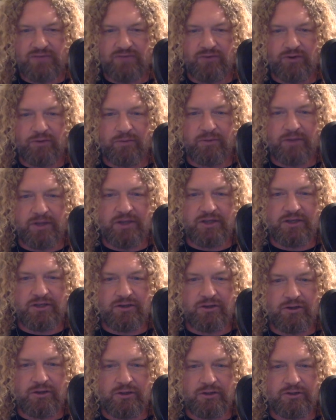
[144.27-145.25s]
for a place
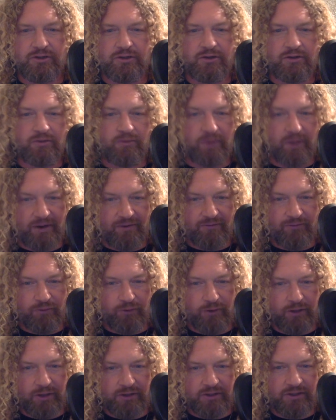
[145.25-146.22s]
called, wait
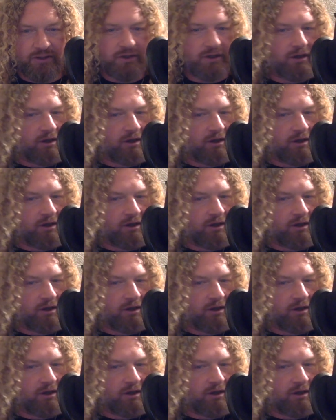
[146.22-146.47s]
for it,